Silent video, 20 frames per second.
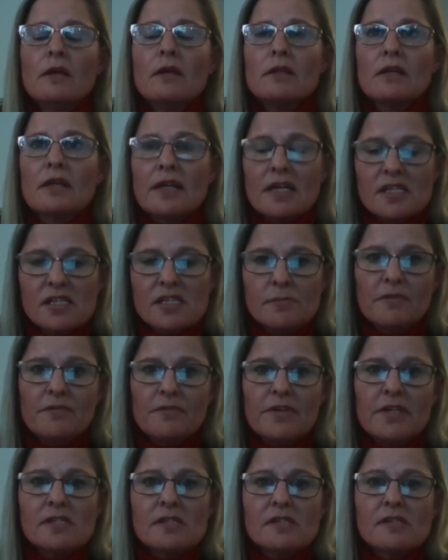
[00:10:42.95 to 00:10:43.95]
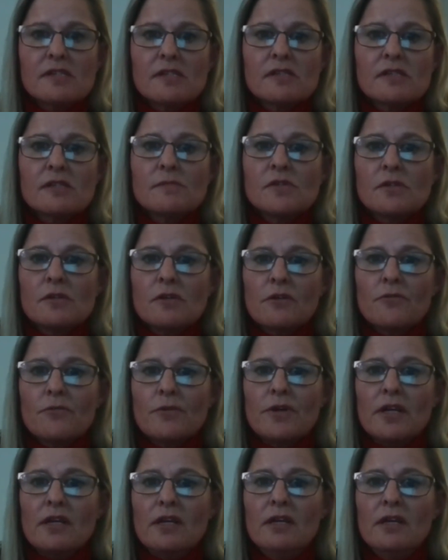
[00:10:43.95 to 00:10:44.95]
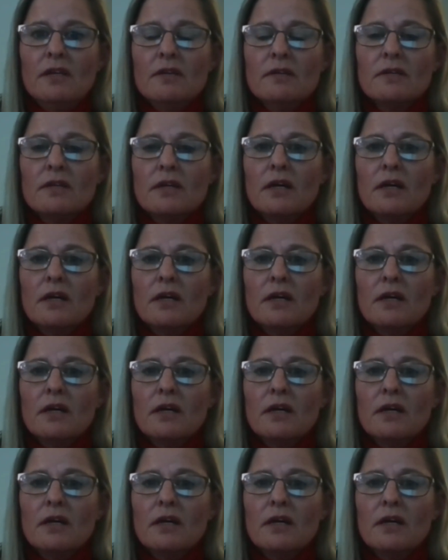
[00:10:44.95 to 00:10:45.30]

the customer-facing systems are not ready.